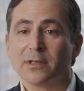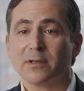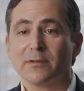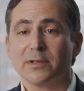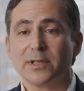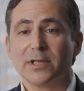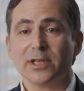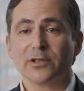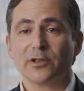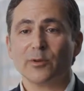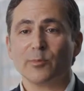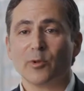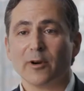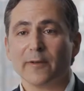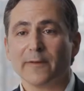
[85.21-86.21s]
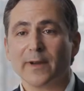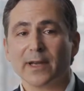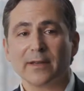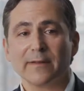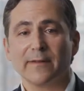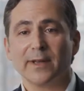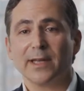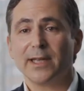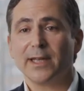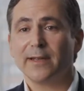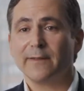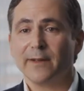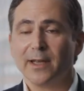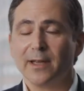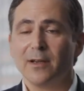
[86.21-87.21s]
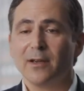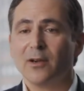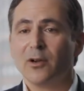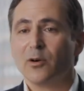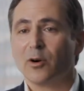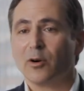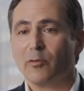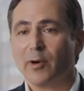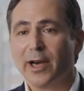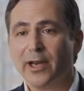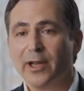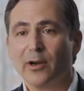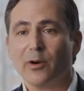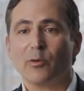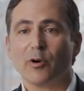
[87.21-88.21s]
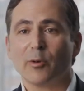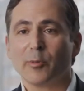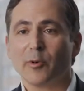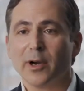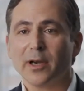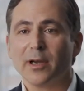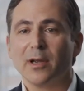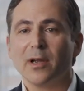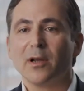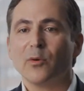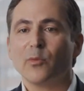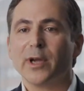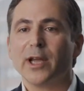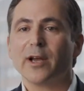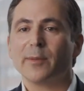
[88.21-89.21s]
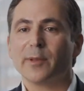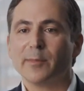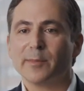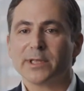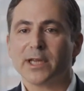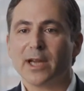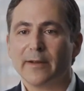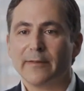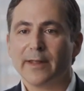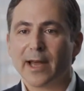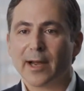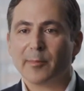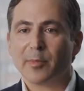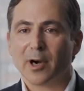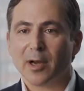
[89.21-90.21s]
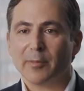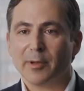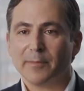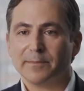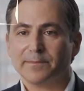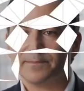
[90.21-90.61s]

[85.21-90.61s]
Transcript: So is digital more effective than TV or radio or print? We help them solve that problem.